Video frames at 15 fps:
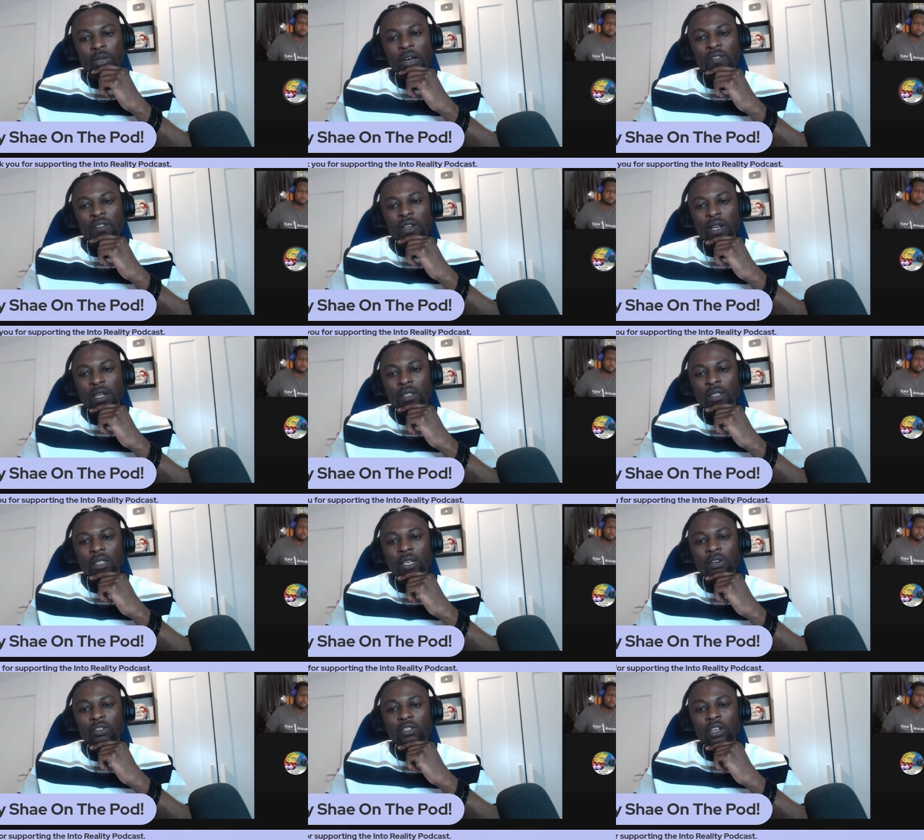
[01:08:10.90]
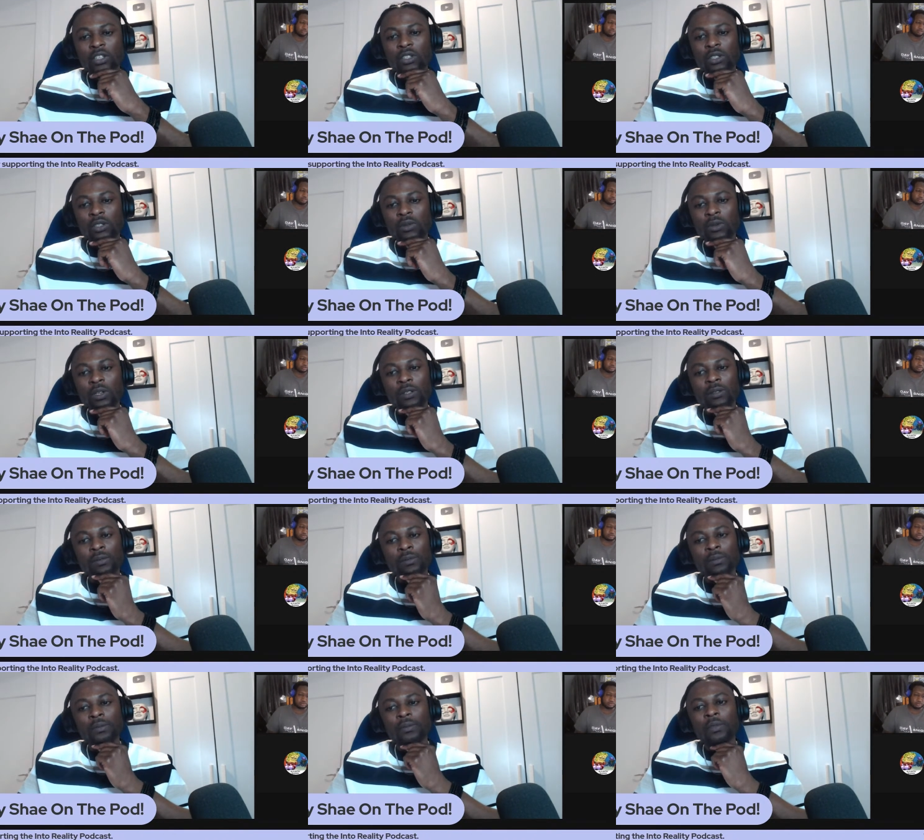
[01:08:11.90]
You have to learn to take rejection as well.
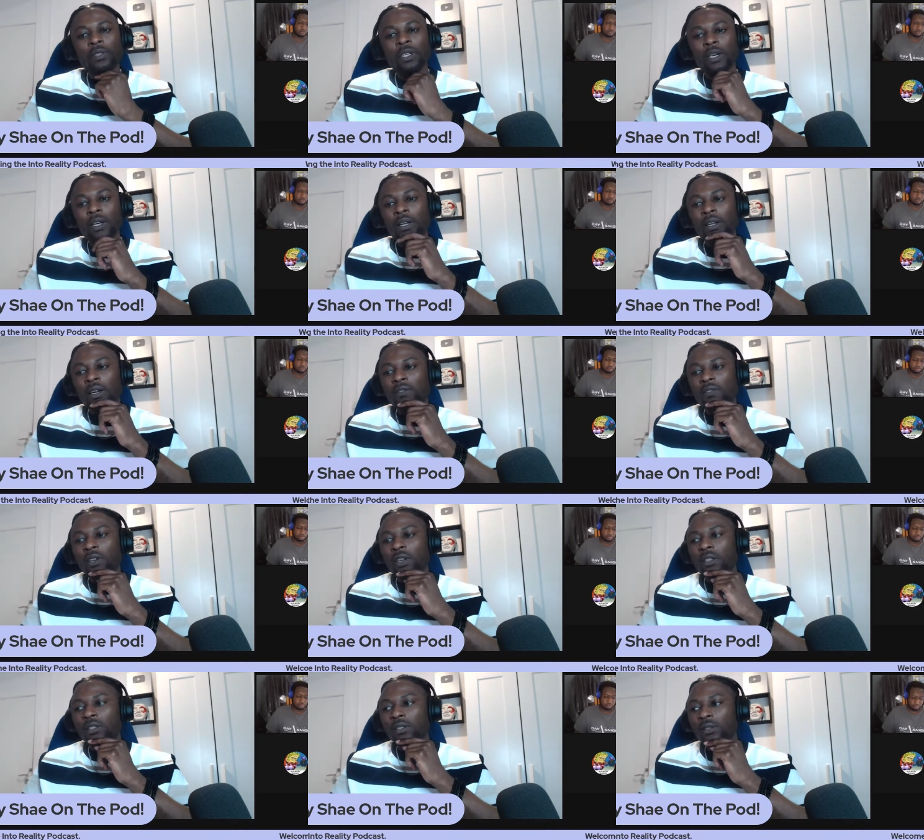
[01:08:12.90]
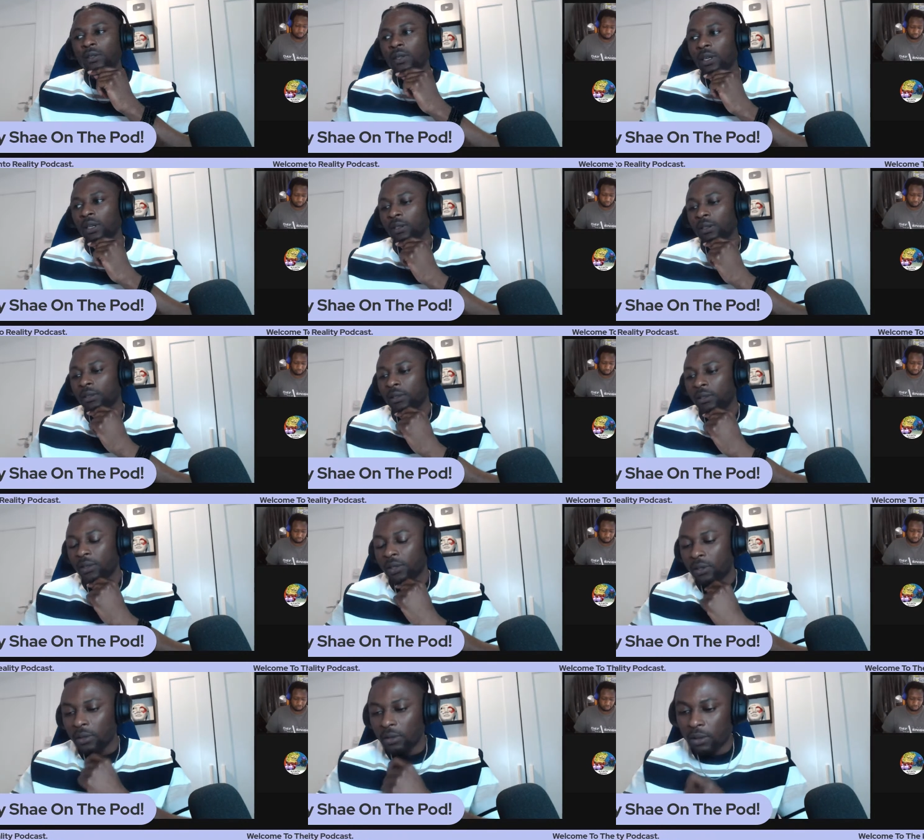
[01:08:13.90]
Yeah, you have to learn to do that. It's
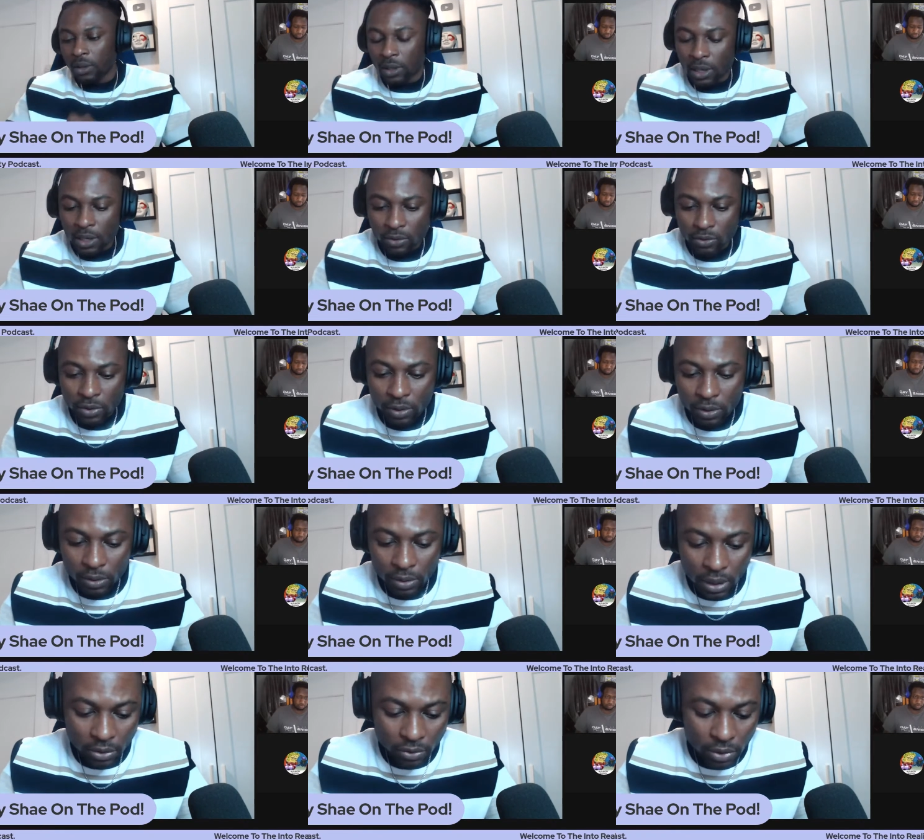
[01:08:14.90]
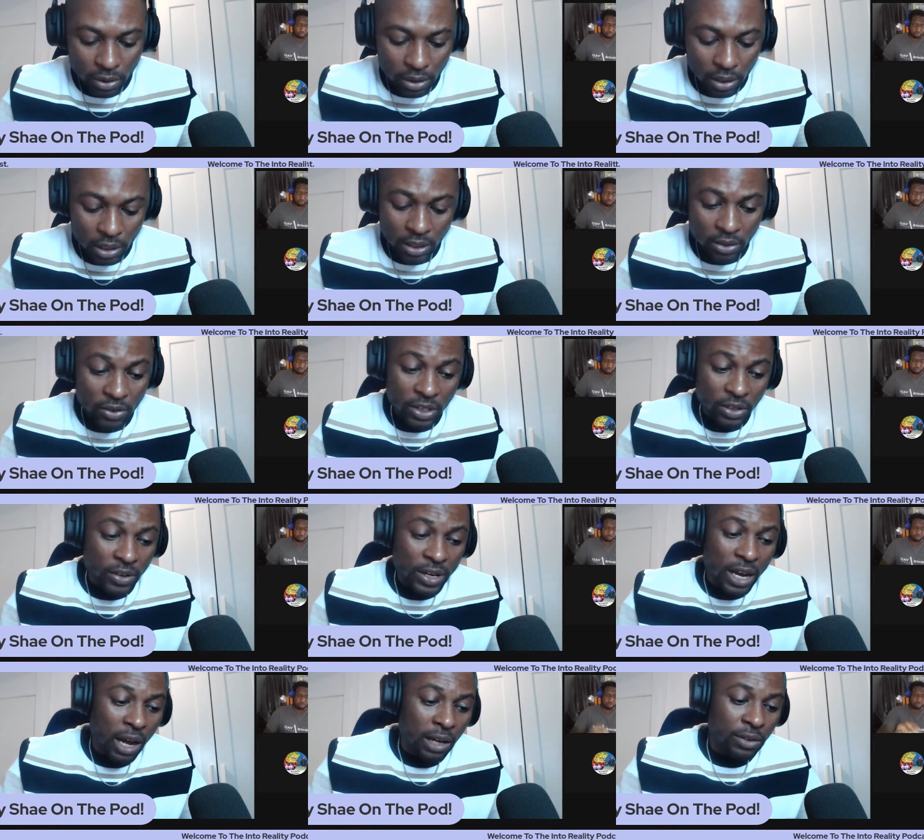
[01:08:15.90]
real. Yeah, that's real. It's
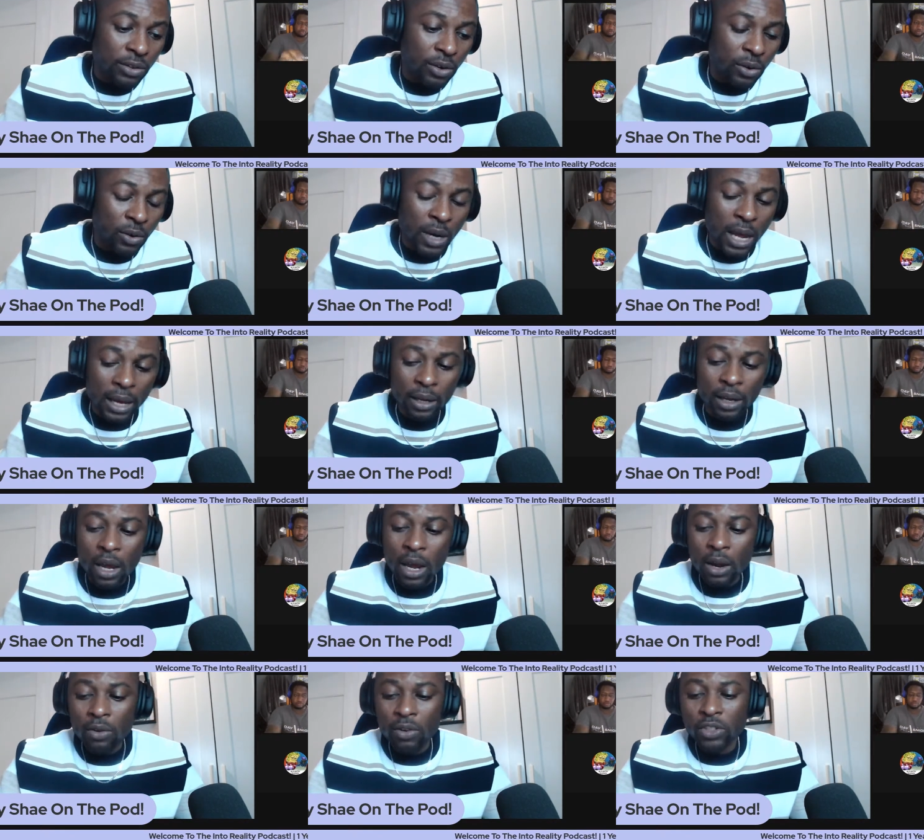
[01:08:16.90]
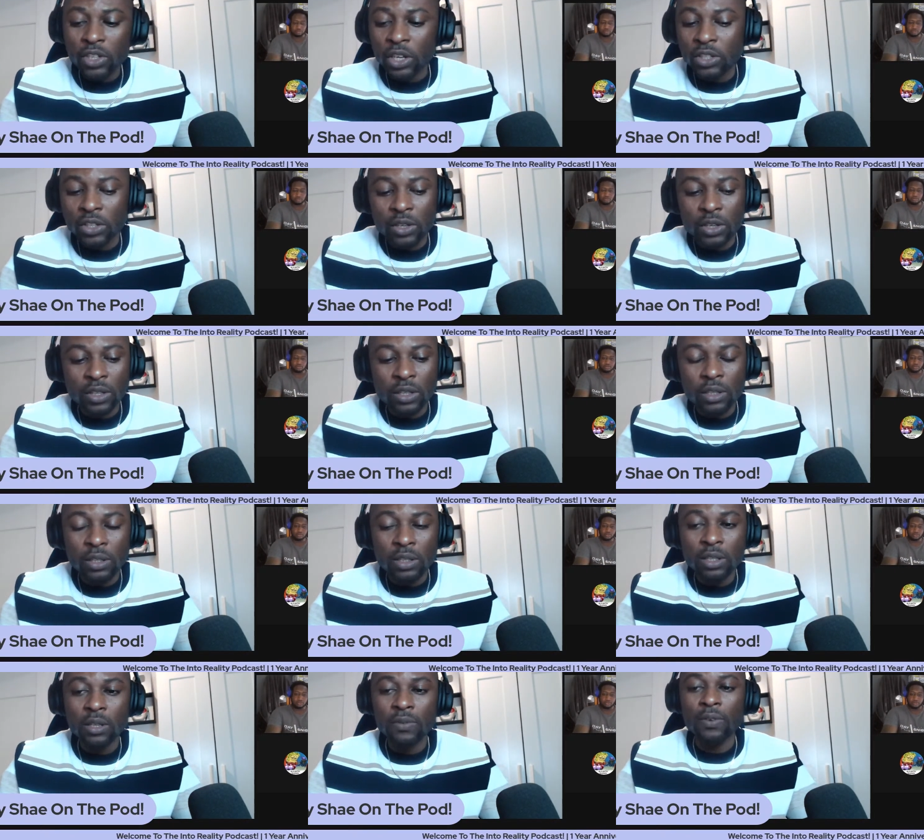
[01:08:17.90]
really hard, Like rejection is
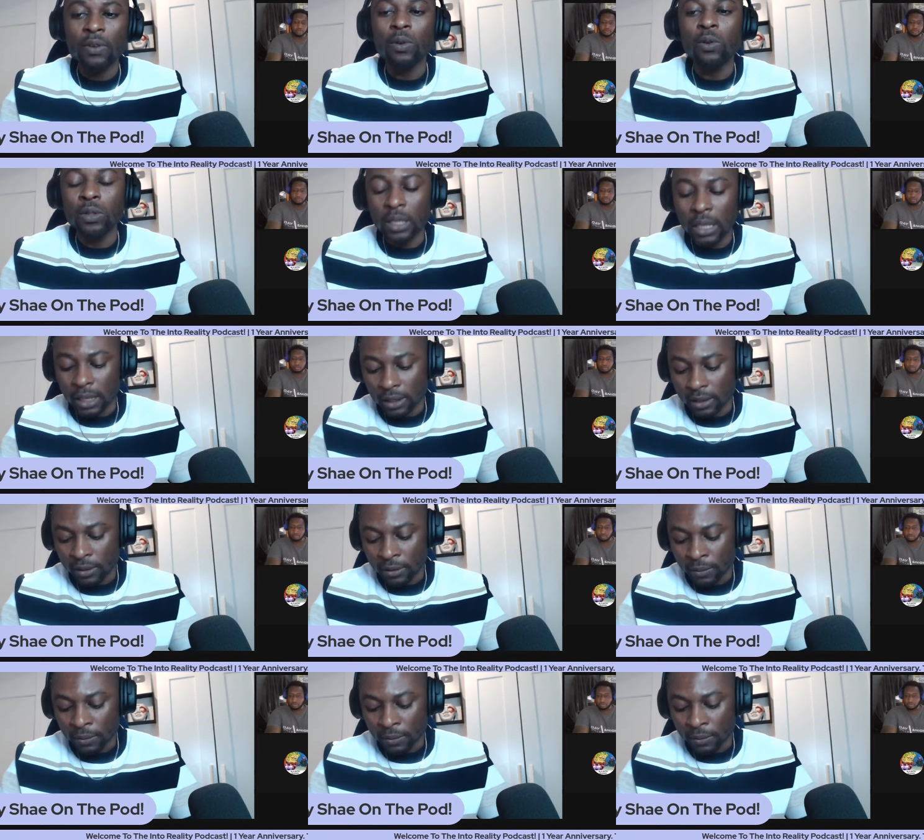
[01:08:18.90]
a difficult thing.